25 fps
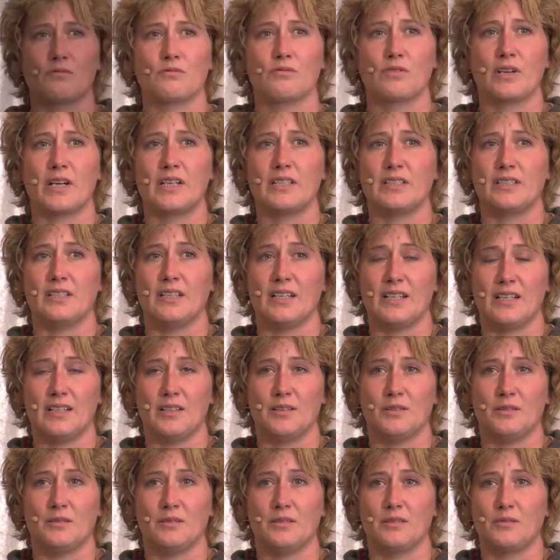Right
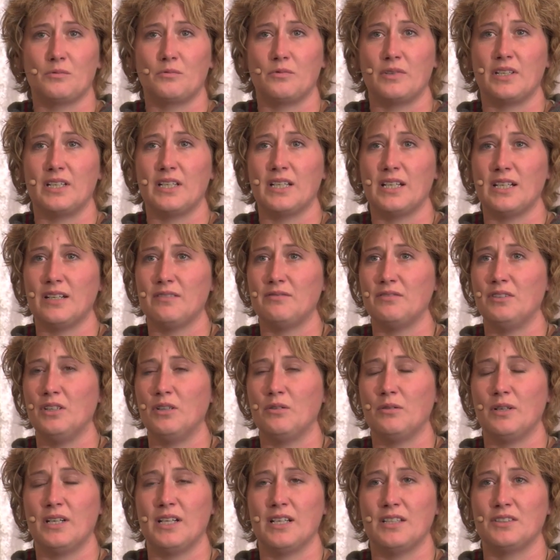now, we have
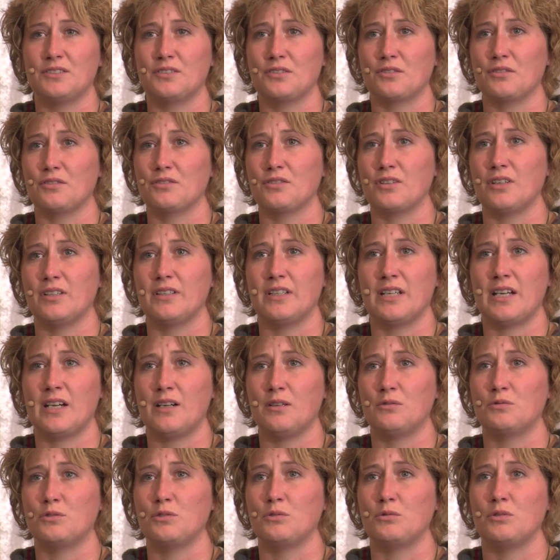no answers on
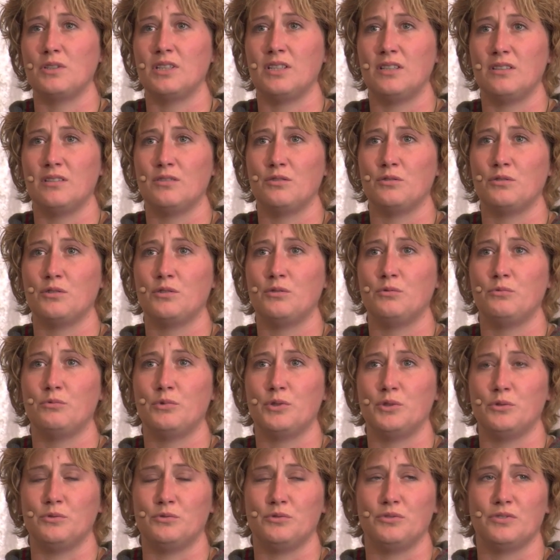how to heal the
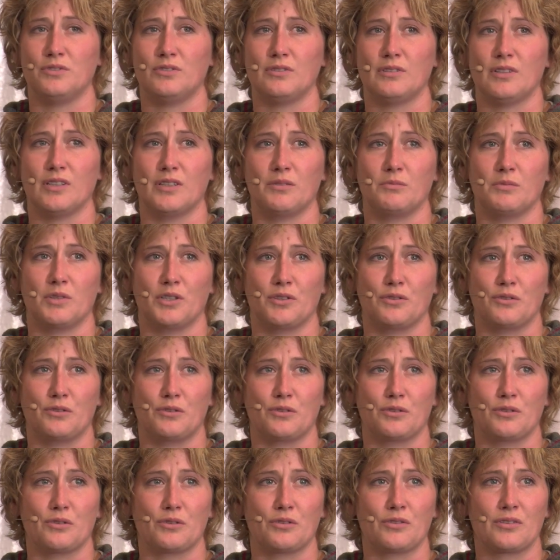wounds on
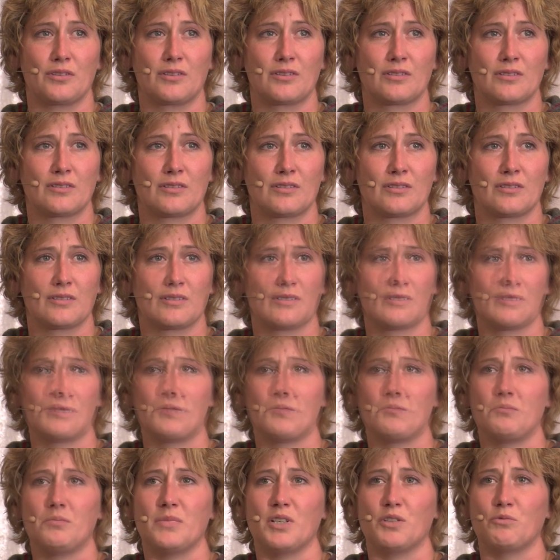Mother Earth.
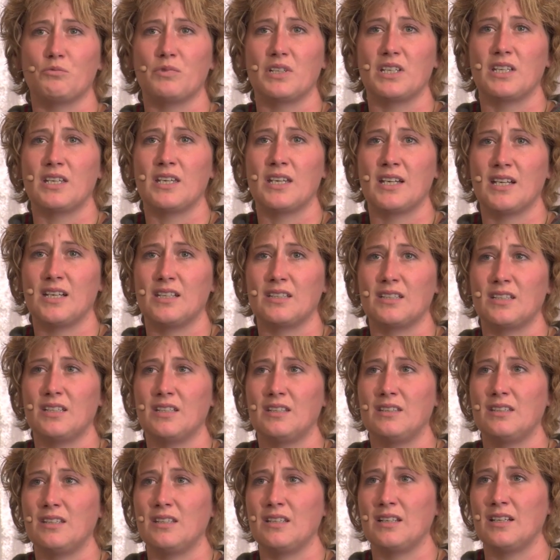But we can
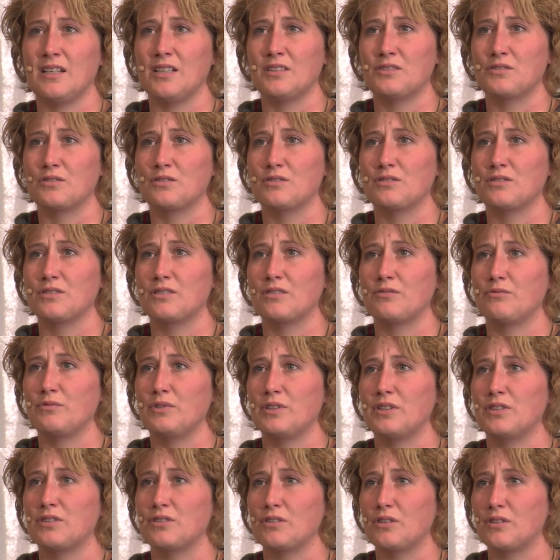get the answers if
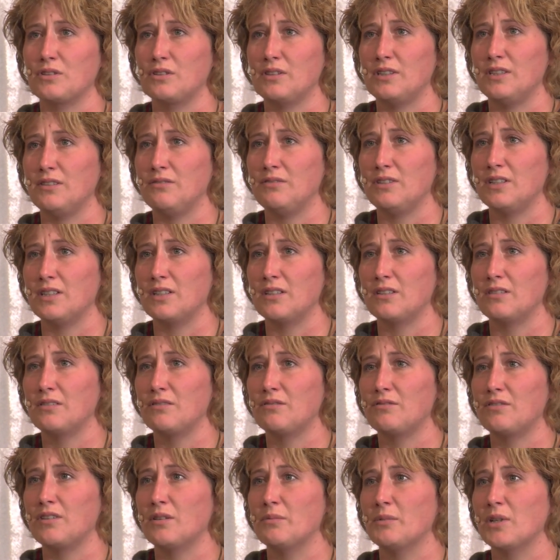we start living
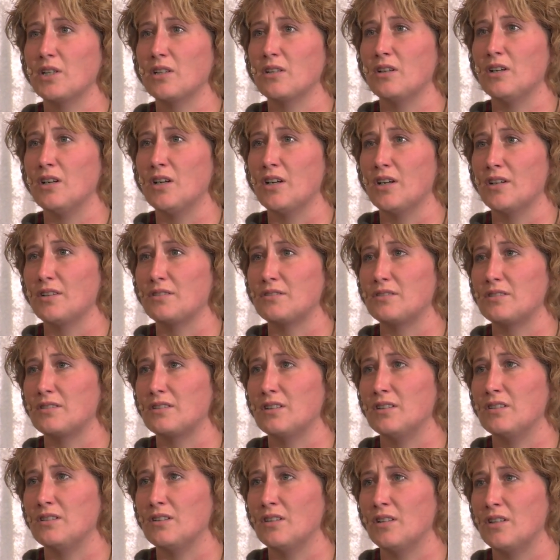from our hearts
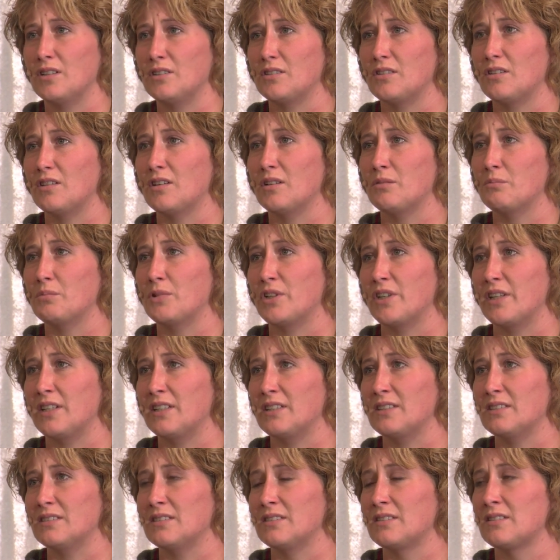and not our
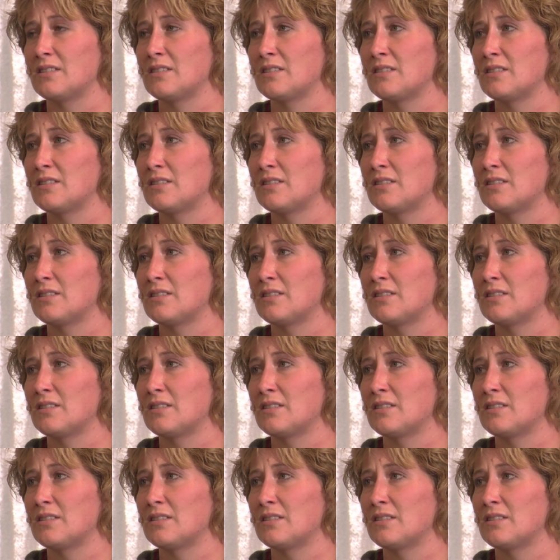brains.